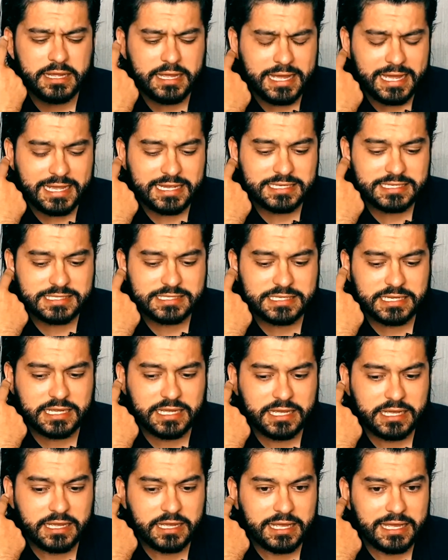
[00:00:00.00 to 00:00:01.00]
is
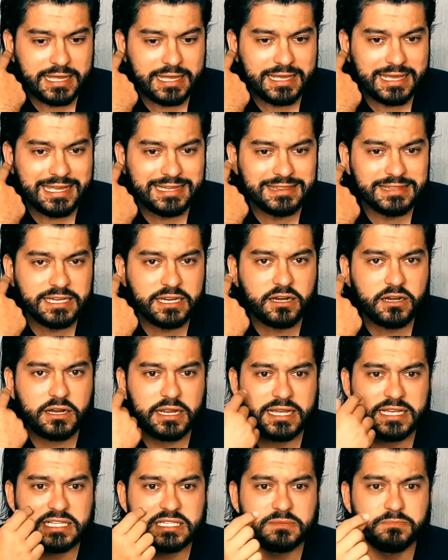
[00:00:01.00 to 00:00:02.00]
in there
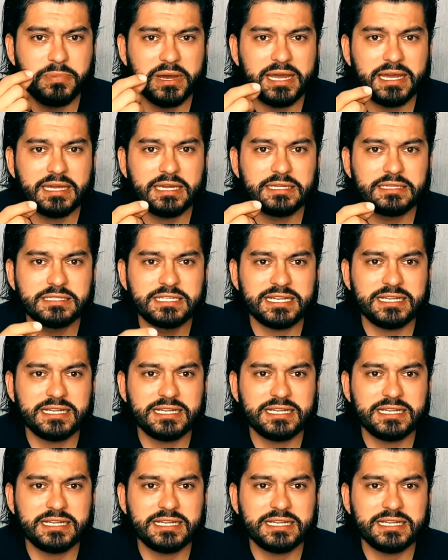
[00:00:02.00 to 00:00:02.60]
is by